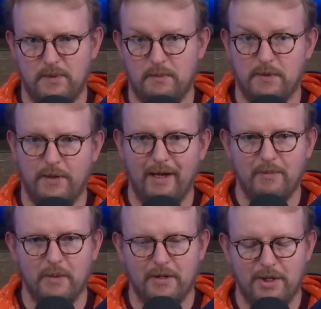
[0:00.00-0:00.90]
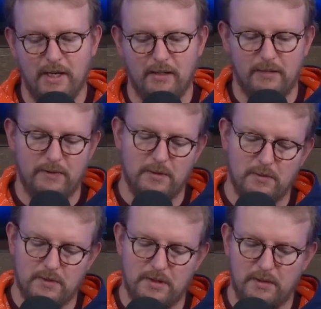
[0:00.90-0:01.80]
subscribe to our channel if you
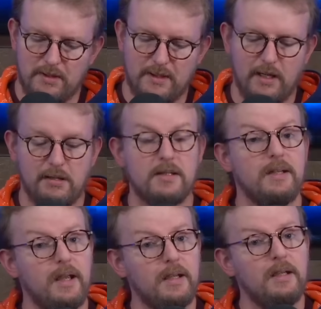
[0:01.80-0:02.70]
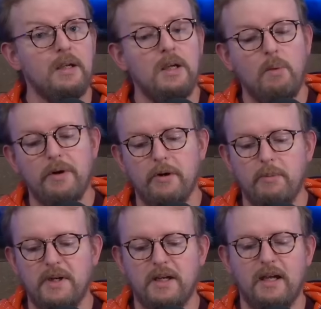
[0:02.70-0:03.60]
so desire. Today, we are
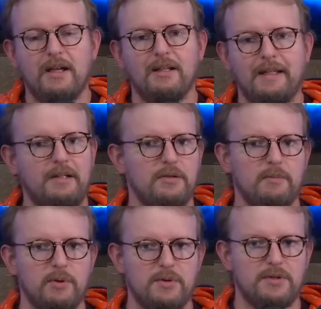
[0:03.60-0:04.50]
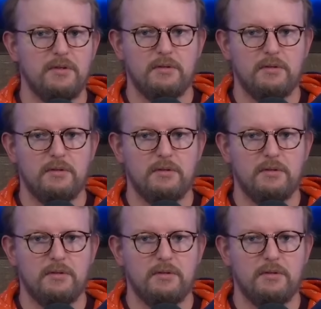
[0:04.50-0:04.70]
opening a collector booster